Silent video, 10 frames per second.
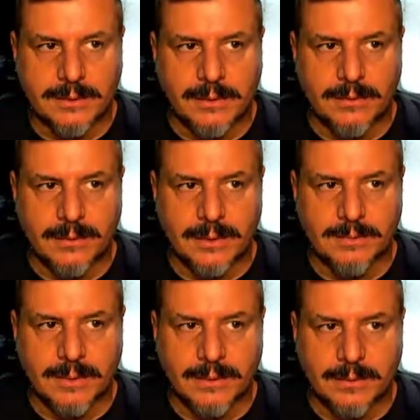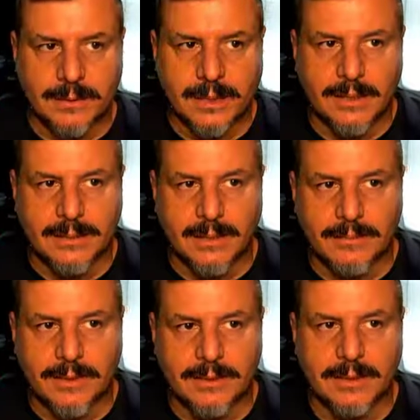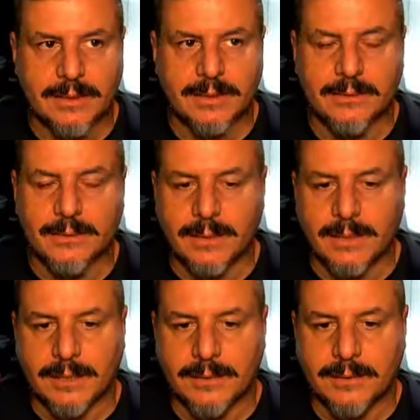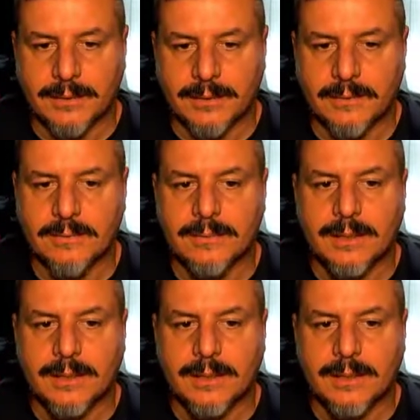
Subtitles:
So in this particular case, I'm using the 20H2.